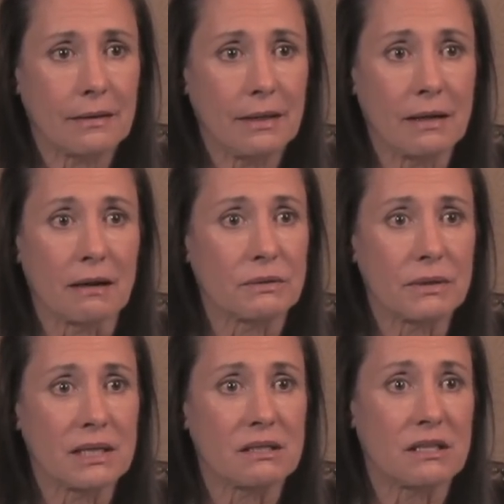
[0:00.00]
You know,
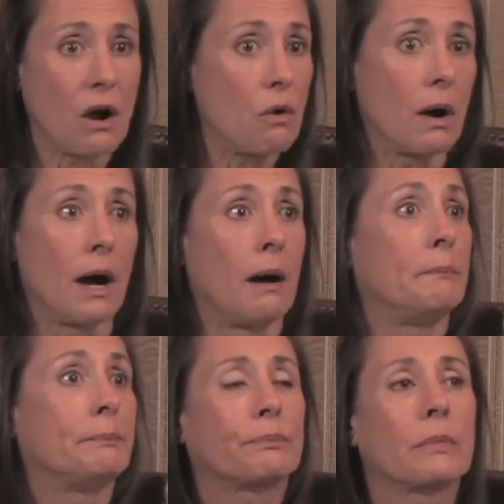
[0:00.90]
it's so
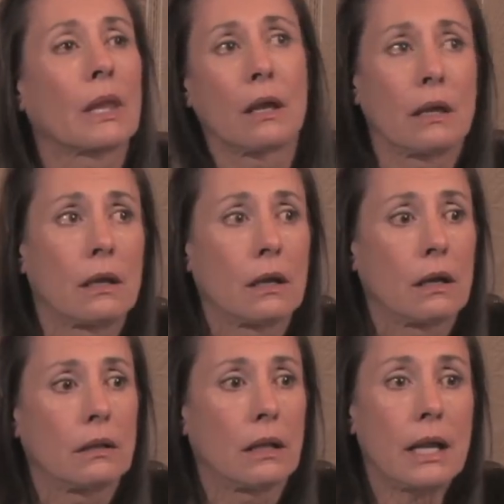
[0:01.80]
um,
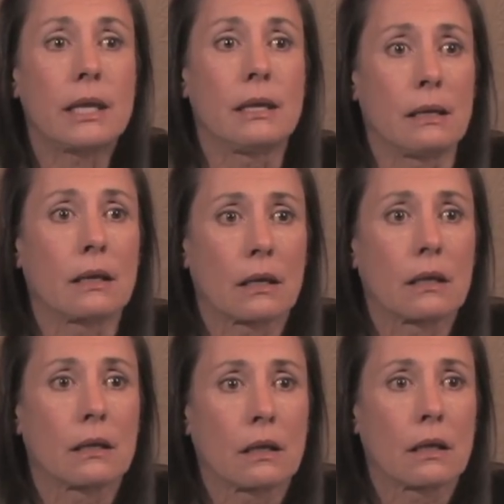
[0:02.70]
lucky.
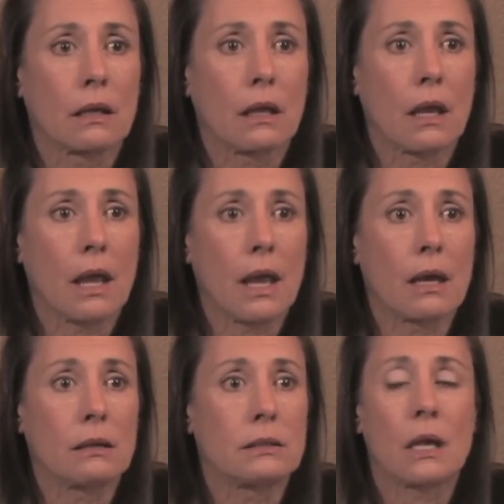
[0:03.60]
Yeah.
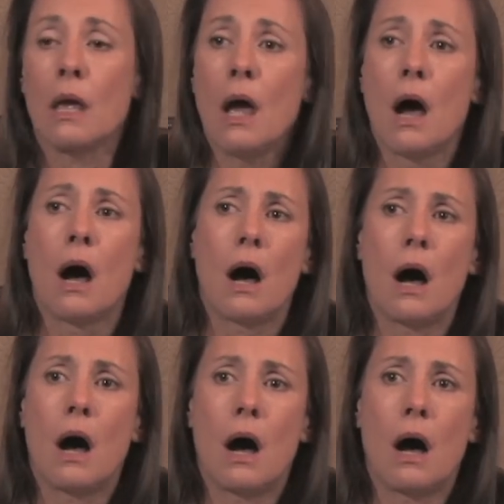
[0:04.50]
And
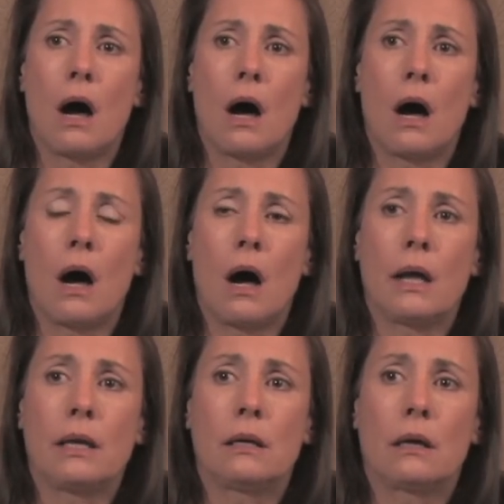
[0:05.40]

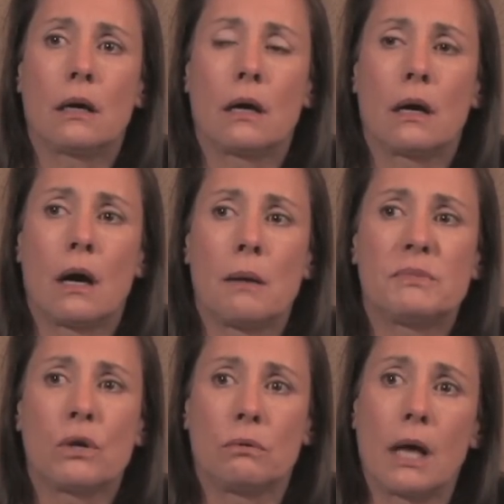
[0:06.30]
I, I'm
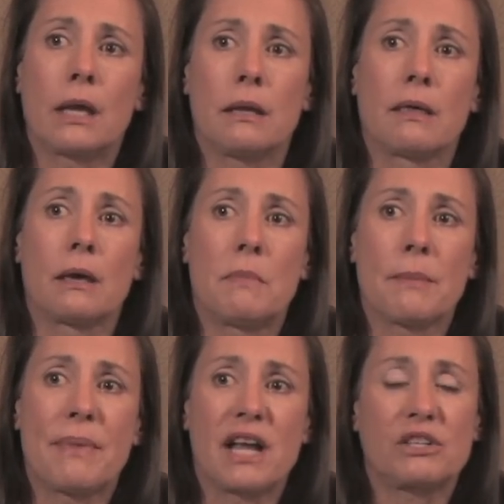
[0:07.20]
so lucky that my
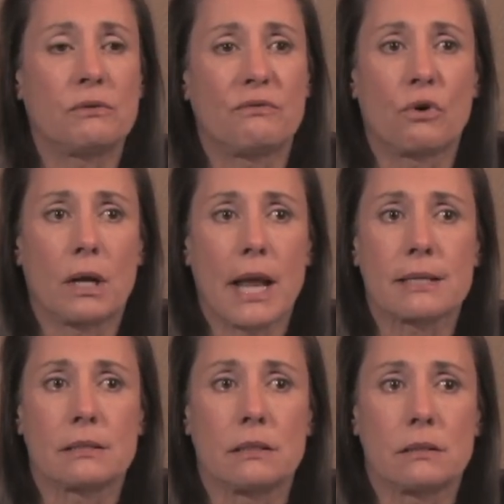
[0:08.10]
passion for it
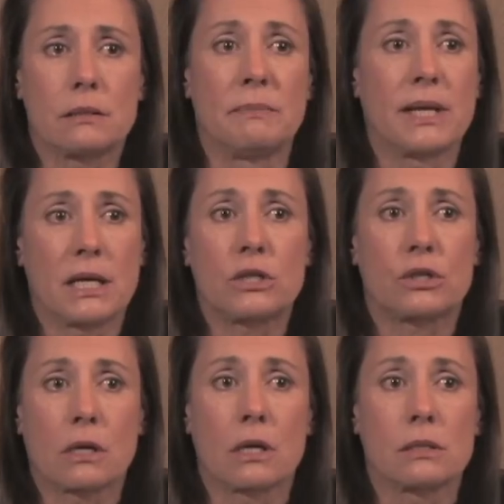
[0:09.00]
hasn't
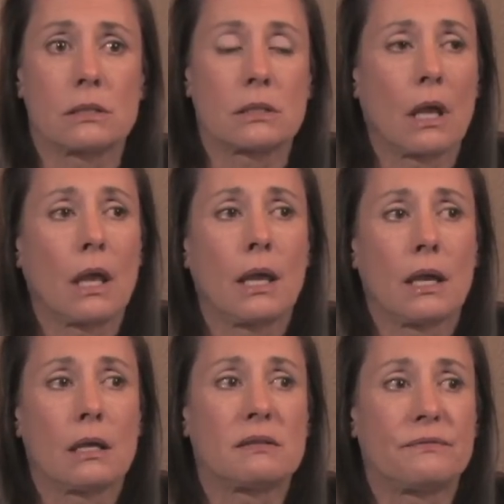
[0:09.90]
diminished because
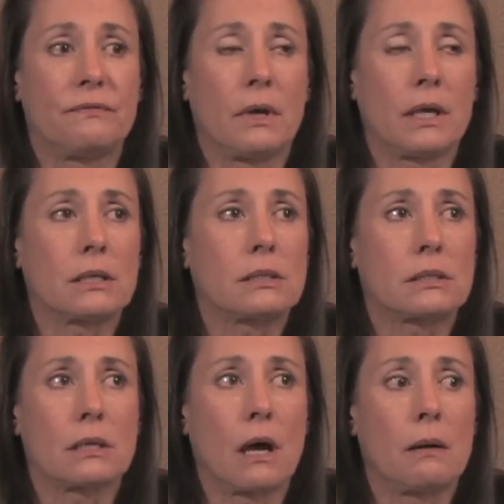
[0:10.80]
it's
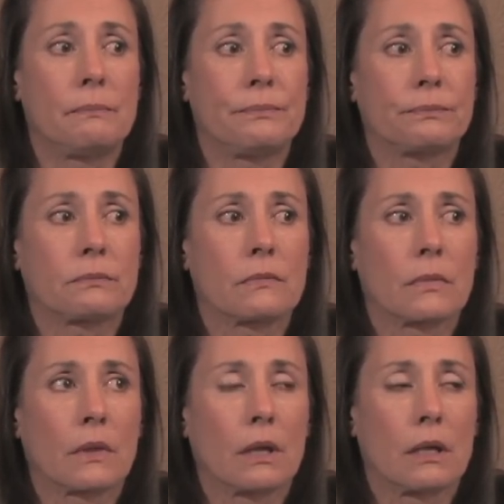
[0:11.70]
it's. Um,
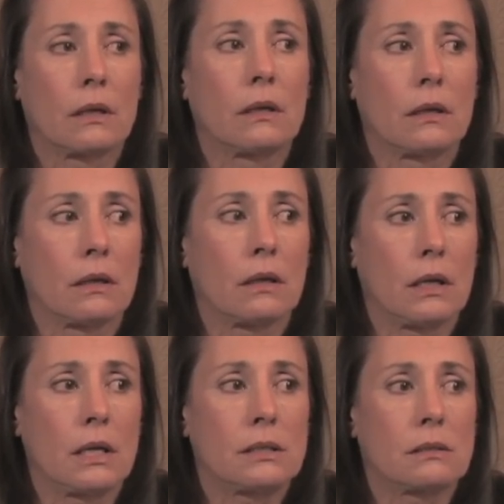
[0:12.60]

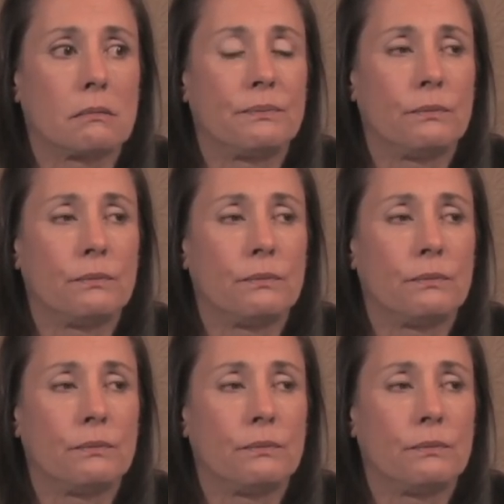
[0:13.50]
it's a